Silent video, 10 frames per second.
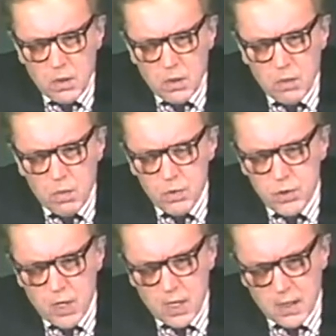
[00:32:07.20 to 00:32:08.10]
What would you
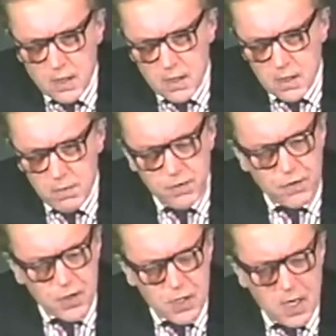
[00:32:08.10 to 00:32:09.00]
like to be the
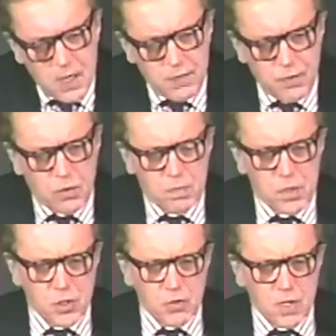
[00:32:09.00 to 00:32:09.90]
first line of your
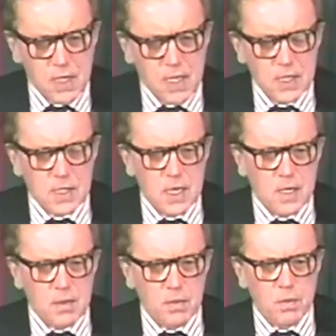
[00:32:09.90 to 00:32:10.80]
obituary? And he
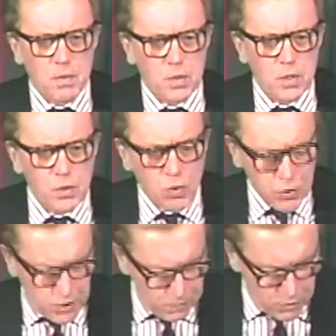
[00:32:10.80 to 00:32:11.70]
said, with an
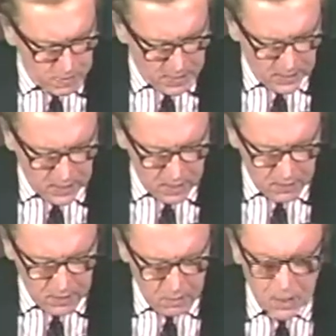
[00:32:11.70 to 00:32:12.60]
awesome dramatic
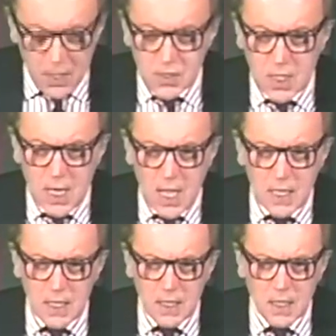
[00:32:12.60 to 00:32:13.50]
irony, well, there's a line
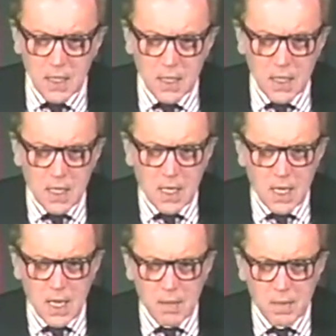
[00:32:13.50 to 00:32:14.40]
in
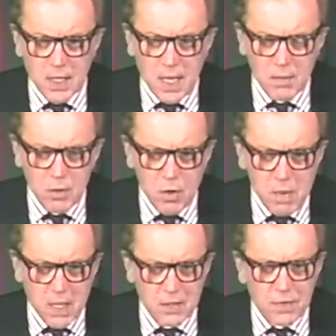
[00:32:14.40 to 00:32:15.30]
Albert Camus
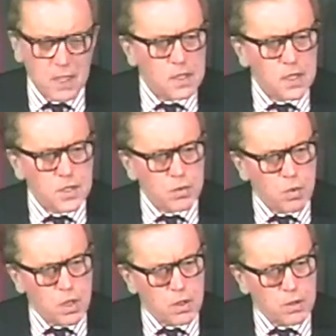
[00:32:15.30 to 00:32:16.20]
about the fact that this is a
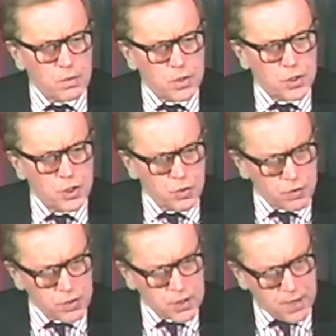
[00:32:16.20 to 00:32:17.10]
world in which
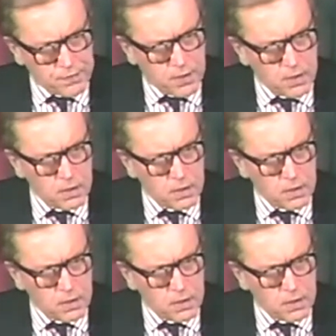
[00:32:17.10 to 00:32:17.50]
children suffer.